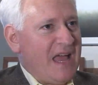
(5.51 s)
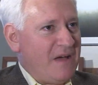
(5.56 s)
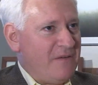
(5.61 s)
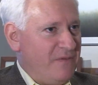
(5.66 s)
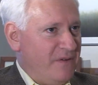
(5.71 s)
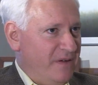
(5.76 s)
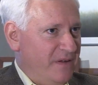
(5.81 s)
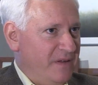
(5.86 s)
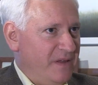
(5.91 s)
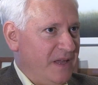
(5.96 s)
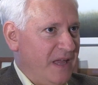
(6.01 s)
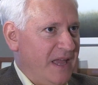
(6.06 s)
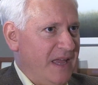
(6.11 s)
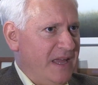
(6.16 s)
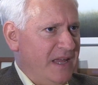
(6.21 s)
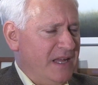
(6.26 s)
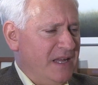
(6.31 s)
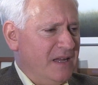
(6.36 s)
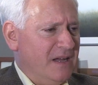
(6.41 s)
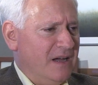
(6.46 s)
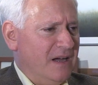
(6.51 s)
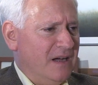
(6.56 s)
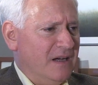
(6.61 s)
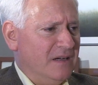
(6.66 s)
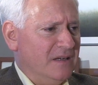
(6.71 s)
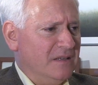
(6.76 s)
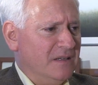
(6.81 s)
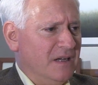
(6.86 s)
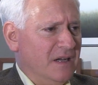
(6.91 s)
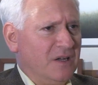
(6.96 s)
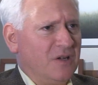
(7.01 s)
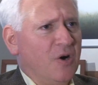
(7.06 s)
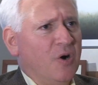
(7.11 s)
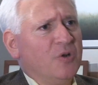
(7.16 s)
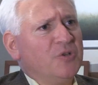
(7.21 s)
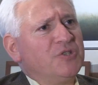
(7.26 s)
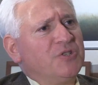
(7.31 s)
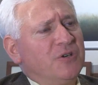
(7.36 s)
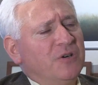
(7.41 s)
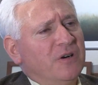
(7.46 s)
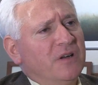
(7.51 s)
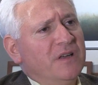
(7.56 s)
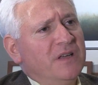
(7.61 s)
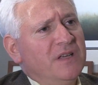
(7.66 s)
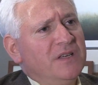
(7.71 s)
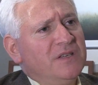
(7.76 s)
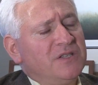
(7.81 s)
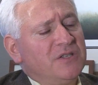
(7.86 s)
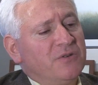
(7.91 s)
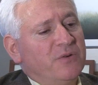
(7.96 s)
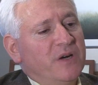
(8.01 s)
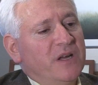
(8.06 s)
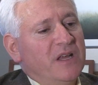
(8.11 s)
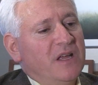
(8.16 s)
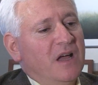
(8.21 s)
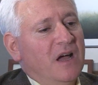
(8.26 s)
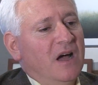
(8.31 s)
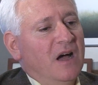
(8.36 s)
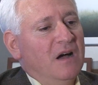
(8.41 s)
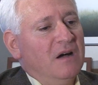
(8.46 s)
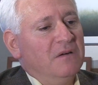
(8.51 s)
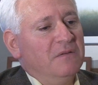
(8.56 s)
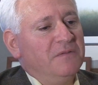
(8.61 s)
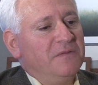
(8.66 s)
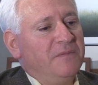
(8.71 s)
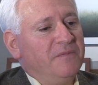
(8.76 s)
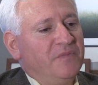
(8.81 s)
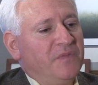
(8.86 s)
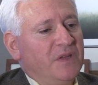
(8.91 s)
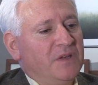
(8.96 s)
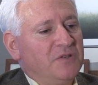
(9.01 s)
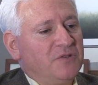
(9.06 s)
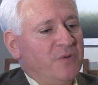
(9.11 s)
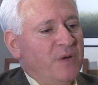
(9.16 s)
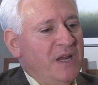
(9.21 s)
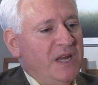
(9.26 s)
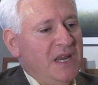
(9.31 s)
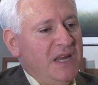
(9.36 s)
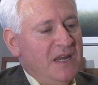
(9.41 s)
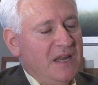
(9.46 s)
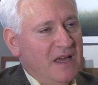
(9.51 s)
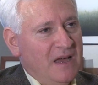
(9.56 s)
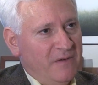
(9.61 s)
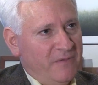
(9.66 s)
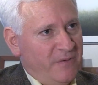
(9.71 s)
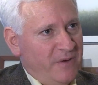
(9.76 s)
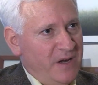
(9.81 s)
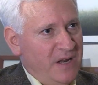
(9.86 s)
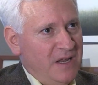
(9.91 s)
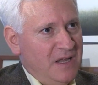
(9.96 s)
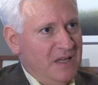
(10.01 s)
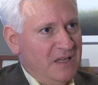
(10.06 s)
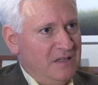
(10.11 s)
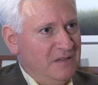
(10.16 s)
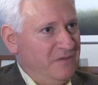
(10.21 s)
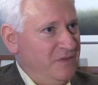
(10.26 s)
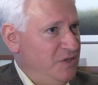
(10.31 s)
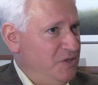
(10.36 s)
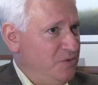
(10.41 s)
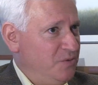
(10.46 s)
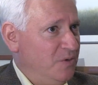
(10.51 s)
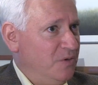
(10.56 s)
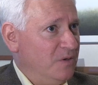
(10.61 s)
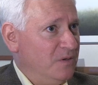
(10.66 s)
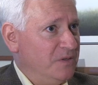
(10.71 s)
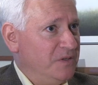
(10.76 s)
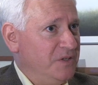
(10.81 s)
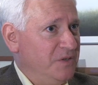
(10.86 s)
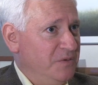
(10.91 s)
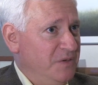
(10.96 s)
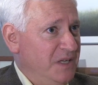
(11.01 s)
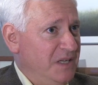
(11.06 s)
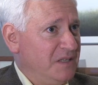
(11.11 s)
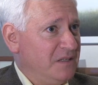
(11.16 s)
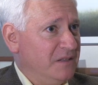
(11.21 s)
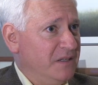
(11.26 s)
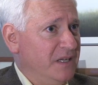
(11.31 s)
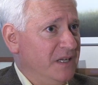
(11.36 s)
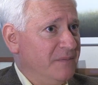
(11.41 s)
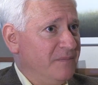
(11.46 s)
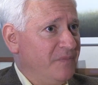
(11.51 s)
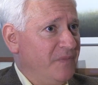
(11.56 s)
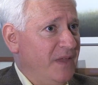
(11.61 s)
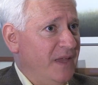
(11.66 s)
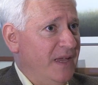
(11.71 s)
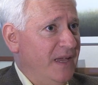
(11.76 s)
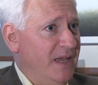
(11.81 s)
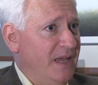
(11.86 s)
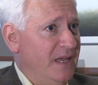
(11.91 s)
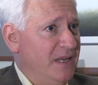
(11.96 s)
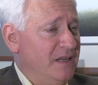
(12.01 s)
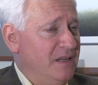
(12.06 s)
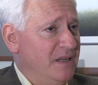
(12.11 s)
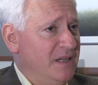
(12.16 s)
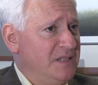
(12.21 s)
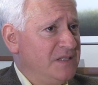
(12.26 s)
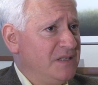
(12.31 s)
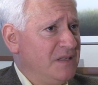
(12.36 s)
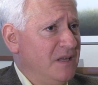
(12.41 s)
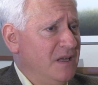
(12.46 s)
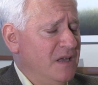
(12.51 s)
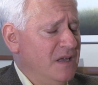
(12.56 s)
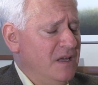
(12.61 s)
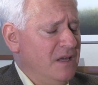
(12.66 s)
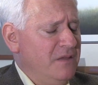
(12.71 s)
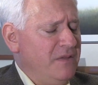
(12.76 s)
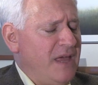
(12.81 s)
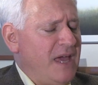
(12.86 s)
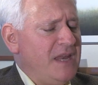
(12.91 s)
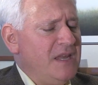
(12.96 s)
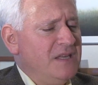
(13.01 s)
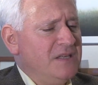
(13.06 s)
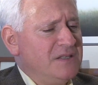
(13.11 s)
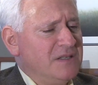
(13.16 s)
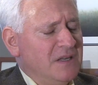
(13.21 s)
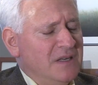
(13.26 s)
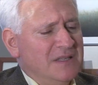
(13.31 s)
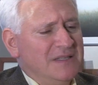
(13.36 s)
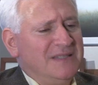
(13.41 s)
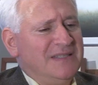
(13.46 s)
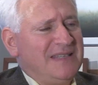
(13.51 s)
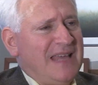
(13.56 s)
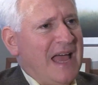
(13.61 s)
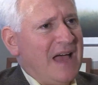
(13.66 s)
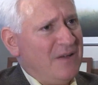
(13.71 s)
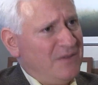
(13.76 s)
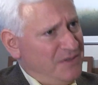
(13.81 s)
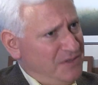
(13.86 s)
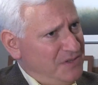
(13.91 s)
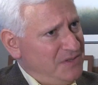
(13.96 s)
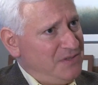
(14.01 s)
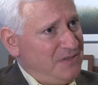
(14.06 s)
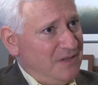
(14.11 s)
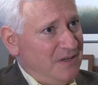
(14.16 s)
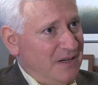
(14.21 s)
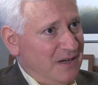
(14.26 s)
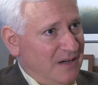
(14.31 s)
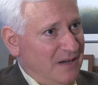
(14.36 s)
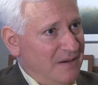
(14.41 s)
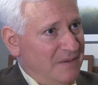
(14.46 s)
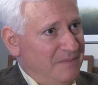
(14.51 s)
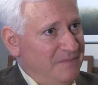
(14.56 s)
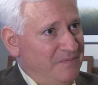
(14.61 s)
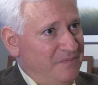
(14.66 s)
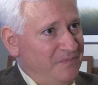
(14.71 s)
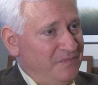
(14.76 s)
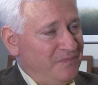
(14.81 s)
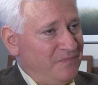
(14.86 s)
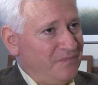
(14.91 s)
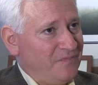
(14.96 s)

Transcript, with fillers: have a, a, uh, a, culture, a history of treating every individual uniquely. And it's, that is, it sounds um,